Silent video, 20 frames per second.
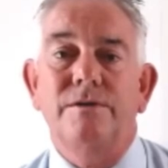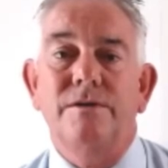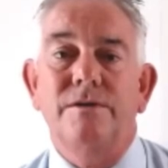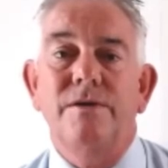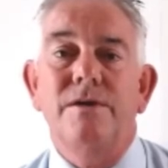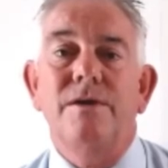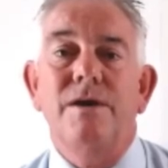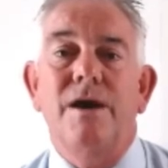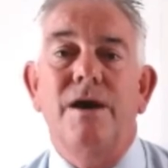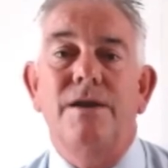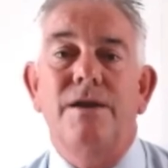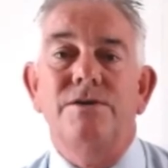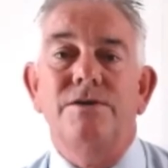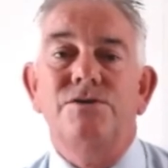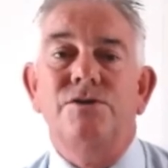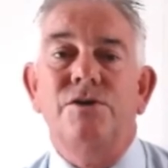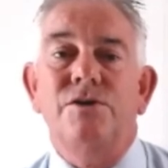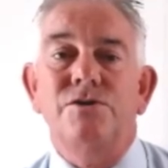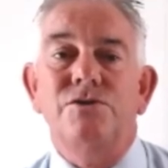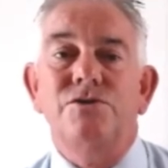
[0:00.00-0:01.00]
and as
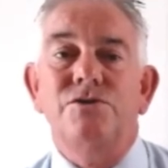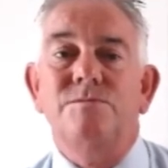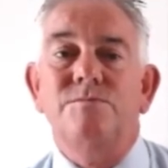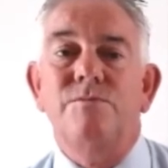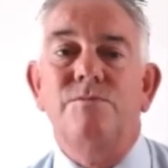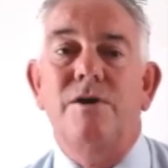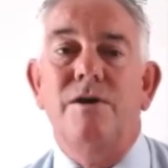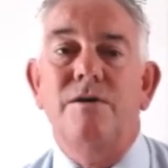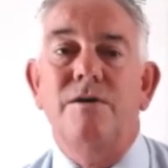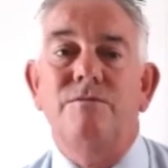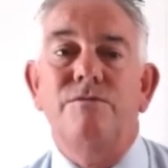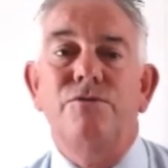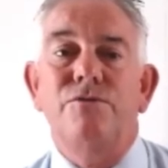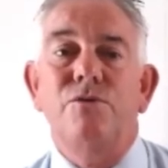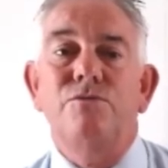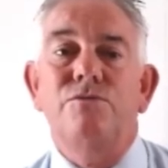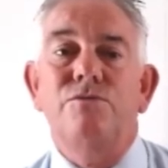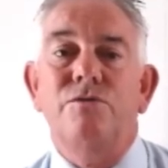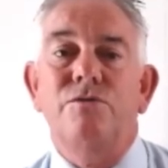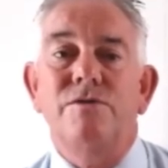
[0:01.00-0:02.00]
such has reviewed
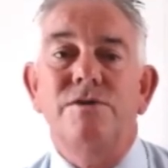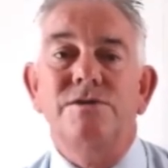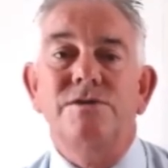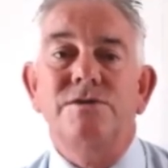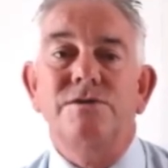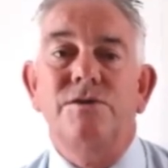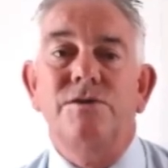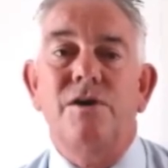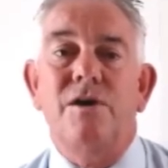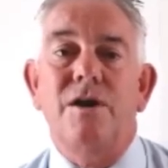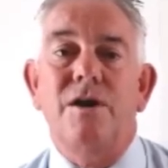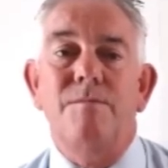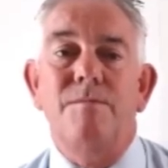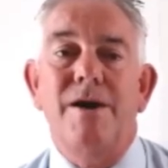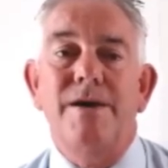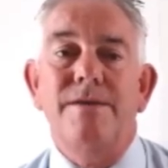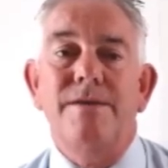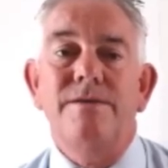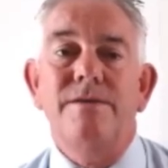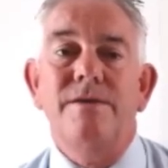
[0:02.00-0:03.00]
the risk to the Isle of
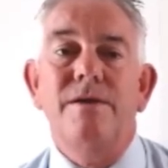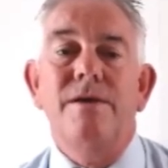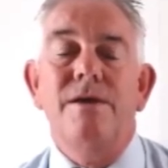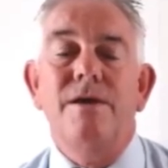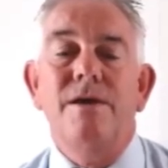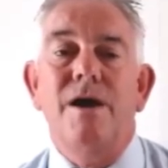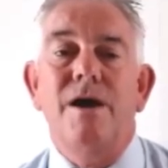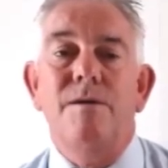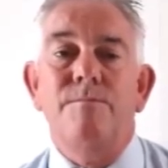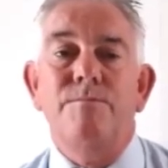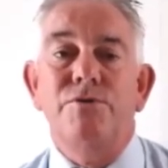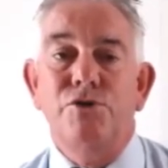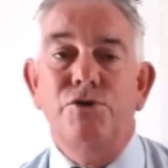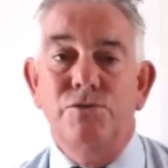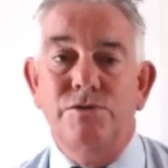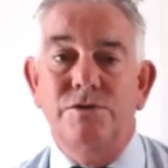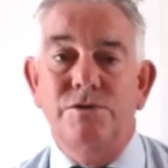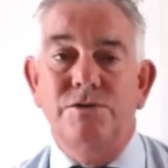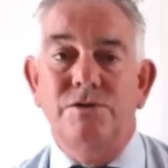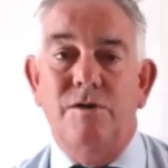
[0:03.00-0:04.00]
Man and produced
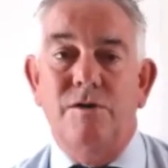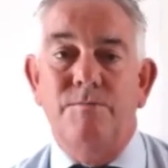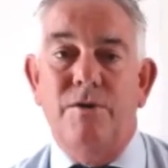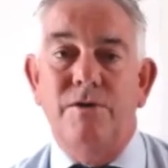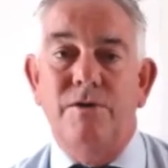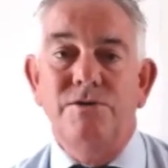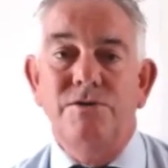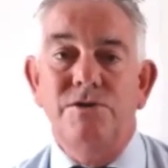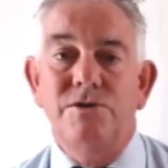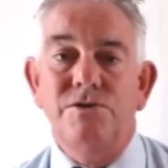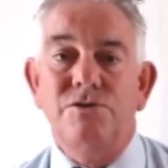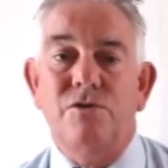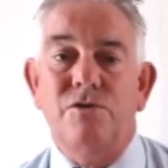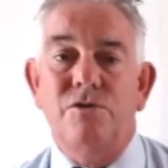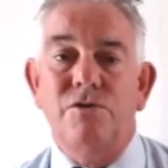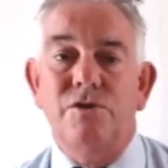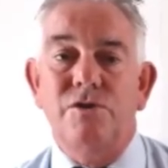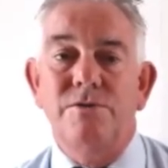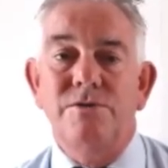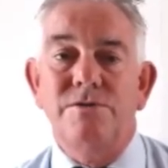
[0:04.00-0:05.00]
a typologies
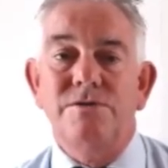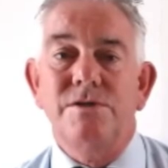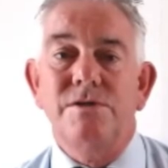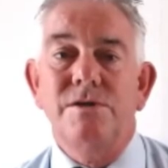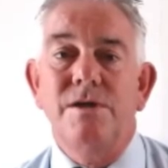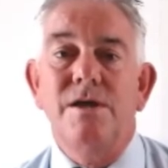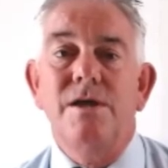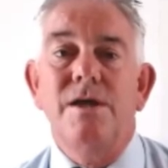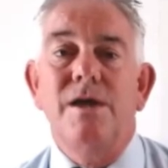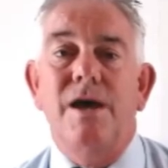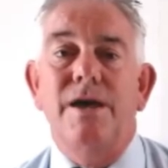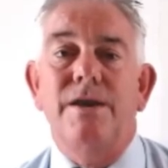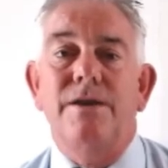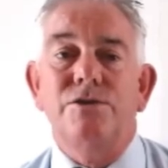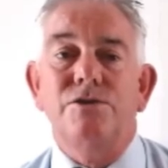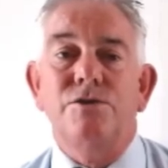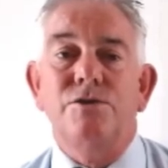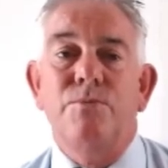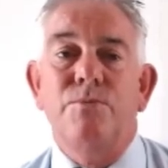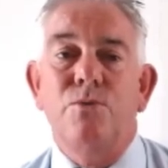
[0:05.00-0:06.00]
document and a
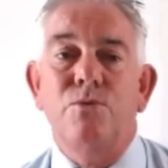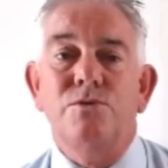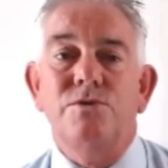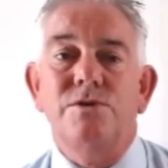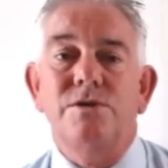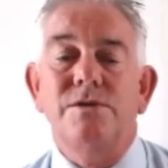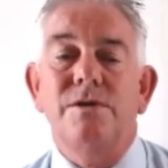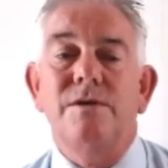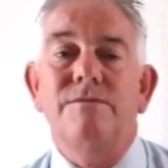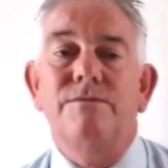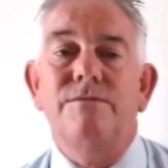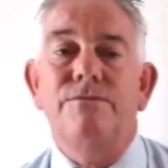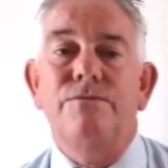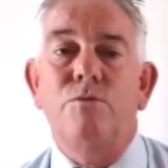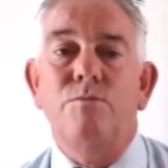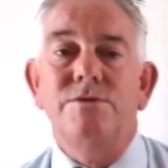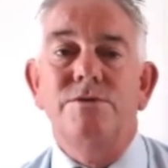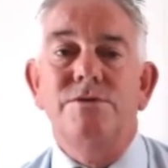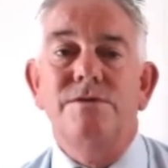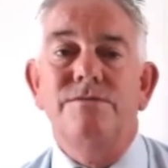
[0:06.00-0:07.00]
supporting
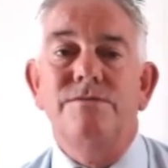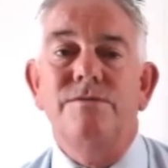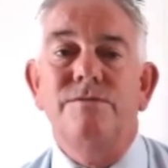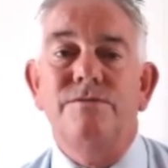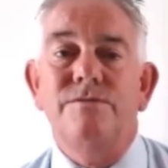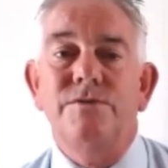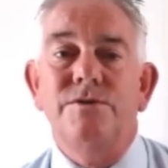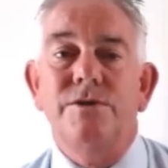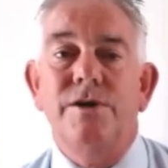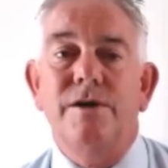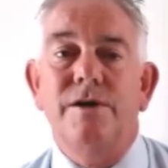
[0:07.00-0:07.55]
informative video.